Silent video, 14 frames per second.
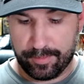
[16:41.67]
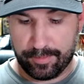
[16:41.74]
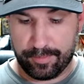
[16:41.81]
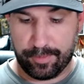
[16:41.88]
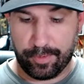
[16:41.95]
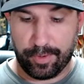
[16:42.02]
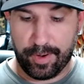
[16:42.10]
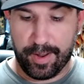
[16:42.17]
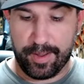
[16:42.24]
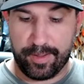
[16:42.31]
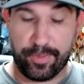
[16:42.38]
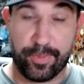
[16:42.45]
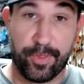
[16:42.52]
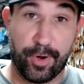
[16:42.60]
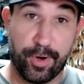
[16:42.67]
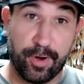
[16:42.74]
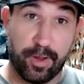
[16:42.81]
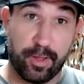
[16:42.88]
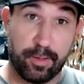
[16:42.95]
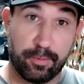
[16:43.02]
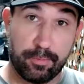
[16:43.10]
or
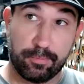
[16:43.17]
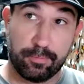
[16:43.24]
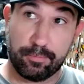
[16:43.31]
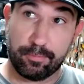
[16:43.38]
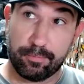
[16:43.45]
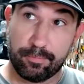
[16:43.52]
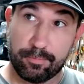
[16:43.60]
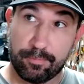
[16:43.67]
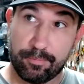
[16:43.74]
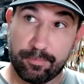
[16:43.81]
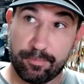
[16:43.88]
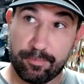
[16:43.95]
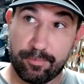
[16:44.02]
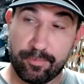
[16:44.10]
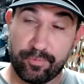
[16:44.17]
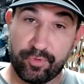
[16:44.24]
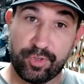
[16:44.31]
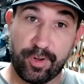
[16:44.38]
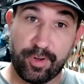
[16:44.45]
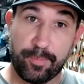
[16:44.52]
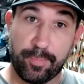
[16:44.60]
8:30,
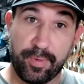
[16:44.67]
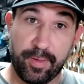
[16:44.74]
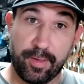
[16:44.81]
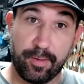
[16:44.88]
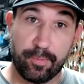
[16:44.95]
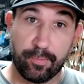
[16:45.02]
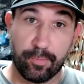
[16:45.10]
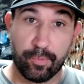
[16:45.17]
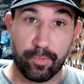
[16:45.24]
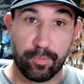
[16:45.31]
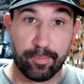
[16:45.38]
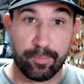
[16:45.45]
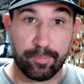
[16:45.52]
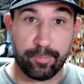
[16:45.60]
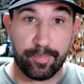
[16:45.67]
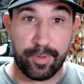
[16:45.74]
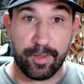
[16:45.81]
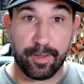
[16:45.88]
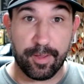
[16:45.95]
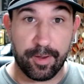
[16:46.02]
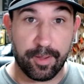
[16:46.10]
JP will
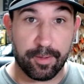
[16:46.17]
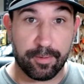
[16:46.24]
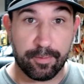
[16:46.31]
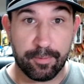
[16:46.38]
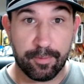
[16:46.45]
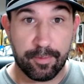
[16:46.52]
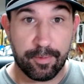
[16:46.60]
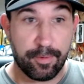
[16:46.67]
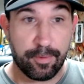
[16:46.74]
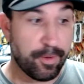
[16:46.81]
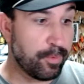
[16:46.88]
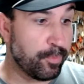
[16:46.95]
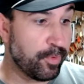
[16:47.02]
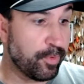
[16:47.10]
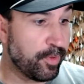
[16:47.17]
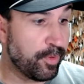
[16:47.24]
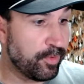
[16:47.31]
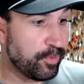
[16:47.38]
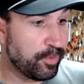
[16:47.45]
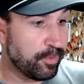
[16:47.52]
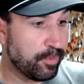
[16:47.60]
be getting done with
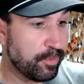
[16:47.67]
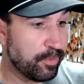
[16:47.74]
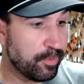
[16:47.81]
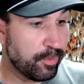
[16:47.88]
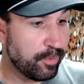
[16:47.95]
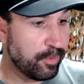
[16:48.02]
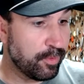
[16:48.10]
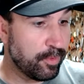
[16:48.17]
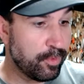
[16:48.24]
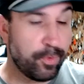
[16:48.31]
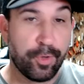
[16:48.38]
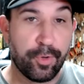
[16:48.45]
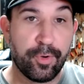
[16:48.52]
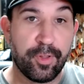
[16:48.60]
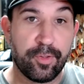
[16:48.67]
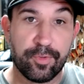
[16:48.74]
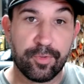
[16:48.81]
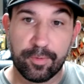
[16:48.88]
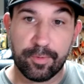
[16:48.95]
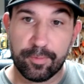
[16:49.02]
his duties.